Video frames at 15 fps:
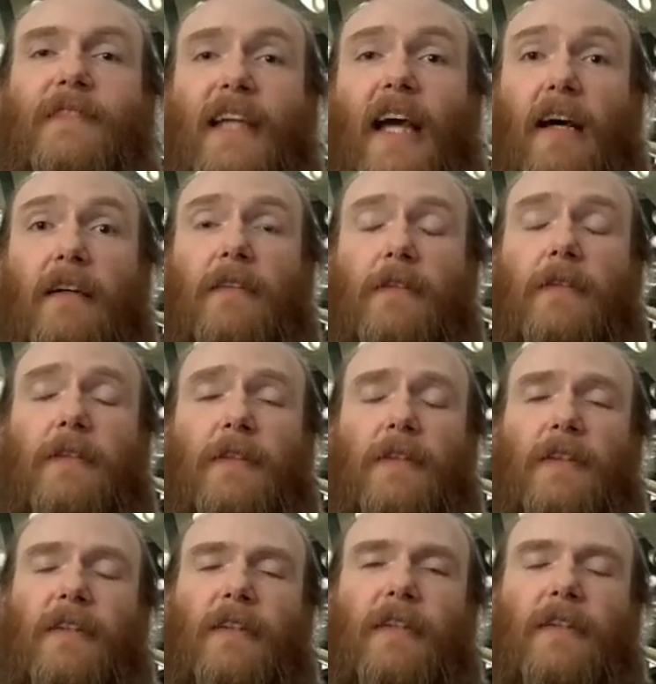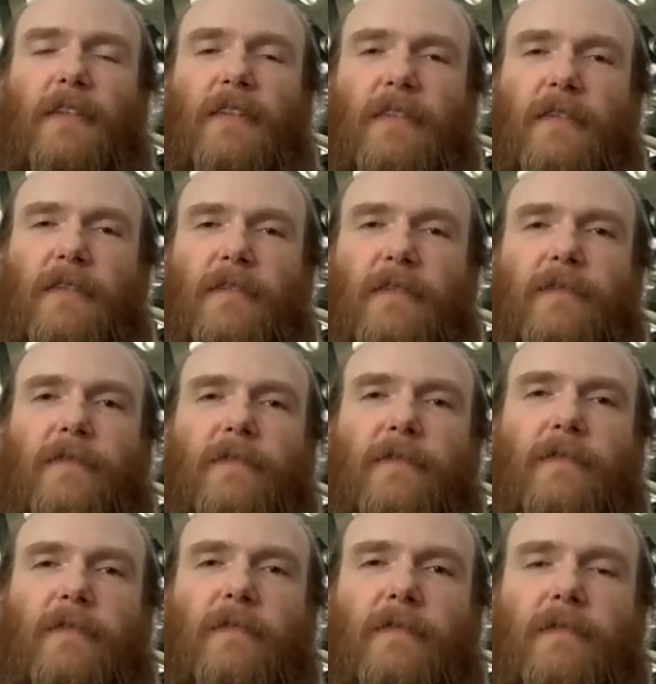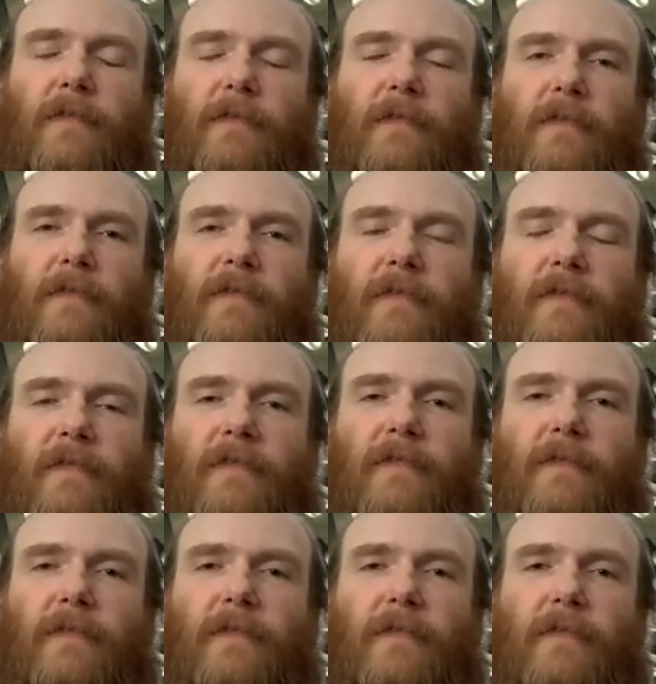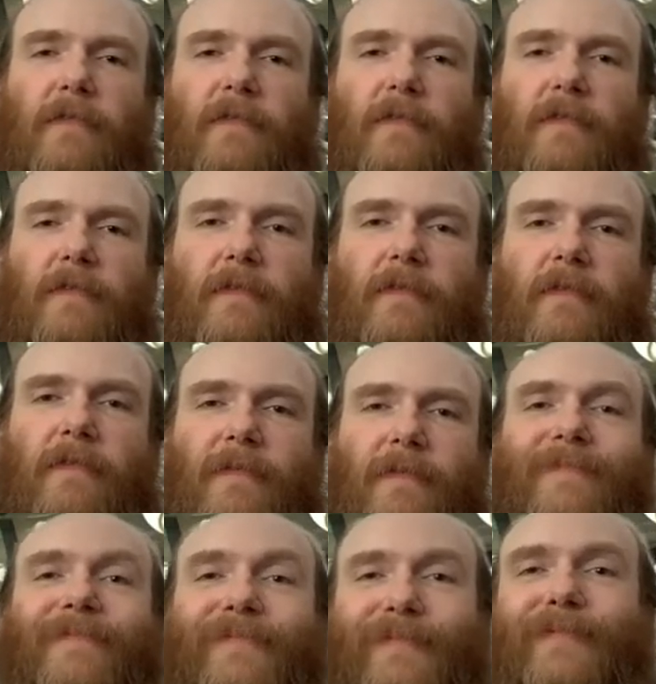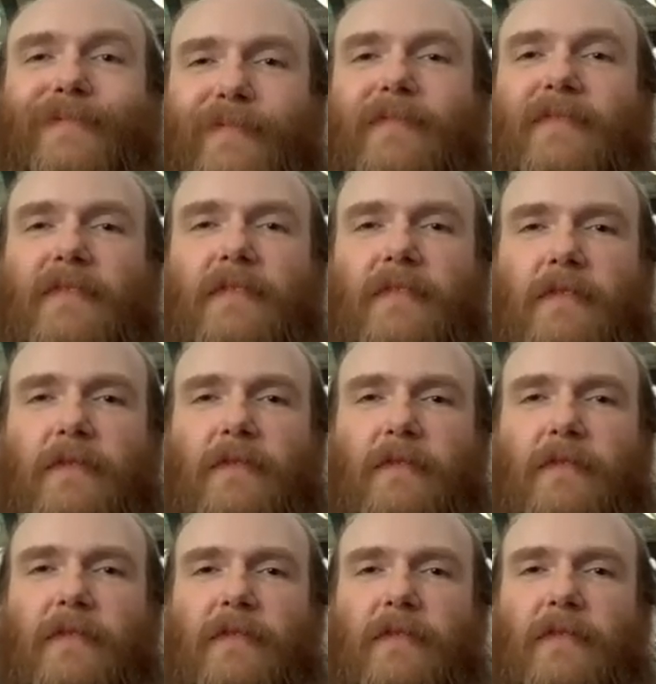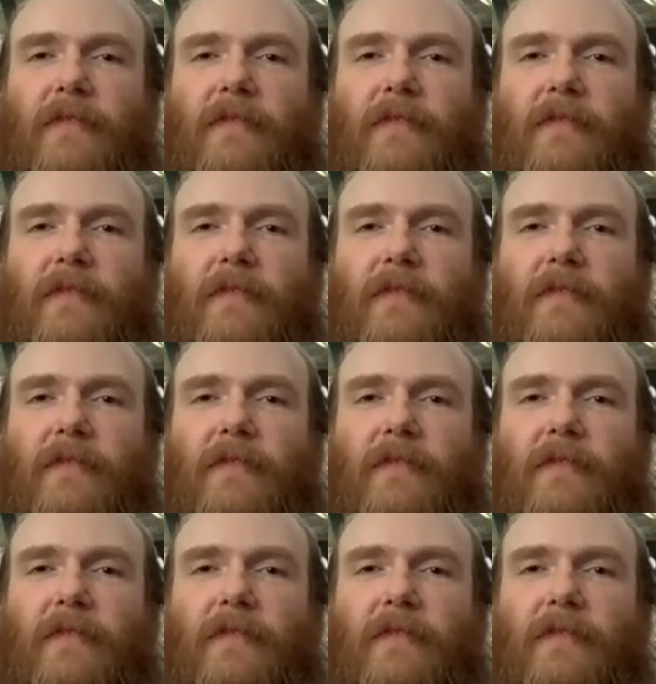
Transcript: [no speech]